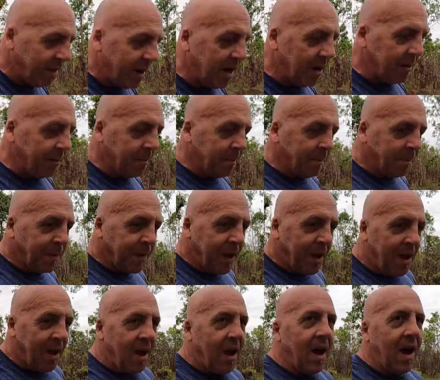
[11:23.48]
about.
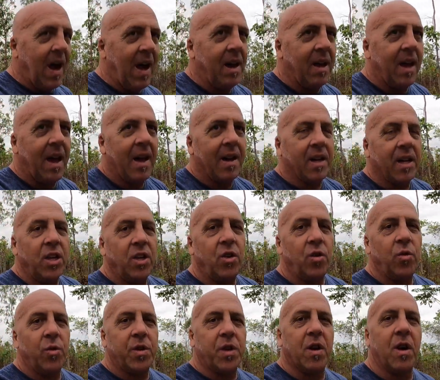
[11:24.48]
I had a
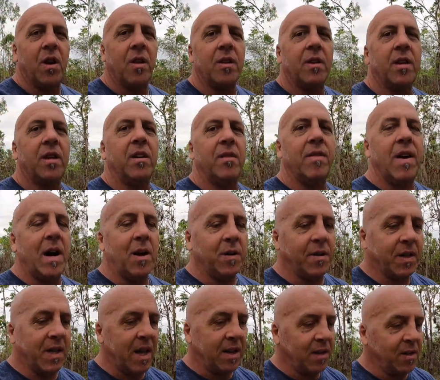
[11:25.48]
huge colony of
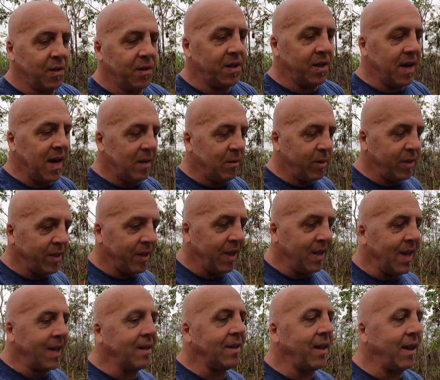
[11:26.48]
house geckos and I was
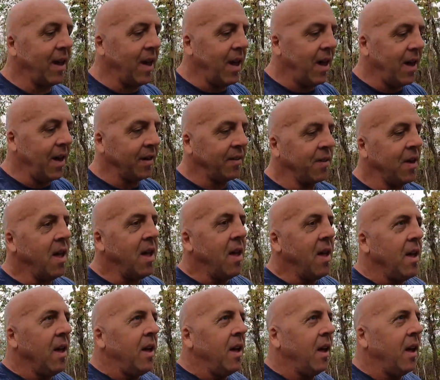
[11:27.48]
collecting eggs.
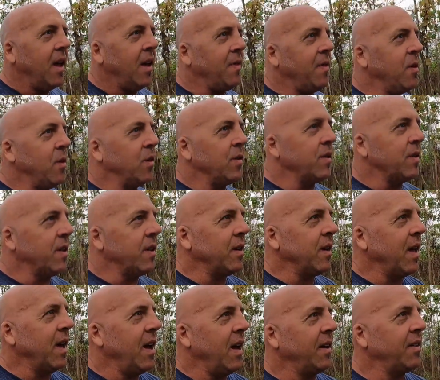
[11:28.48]
And those
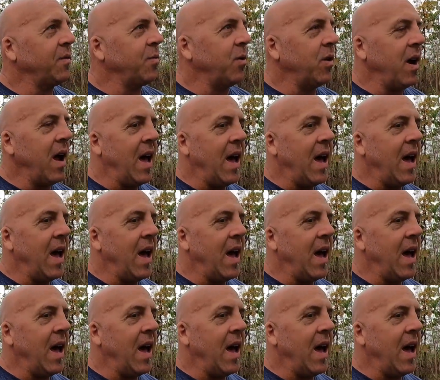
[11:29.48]
little eggs were